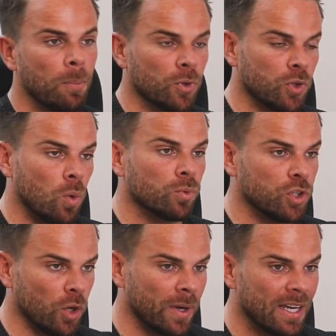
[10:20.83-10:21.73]
But don't
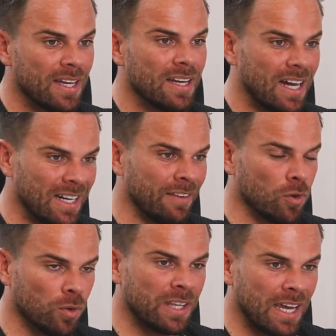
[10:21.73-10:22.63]
do it if
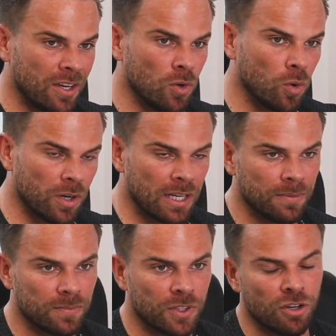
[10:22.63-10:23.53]
you think you're going to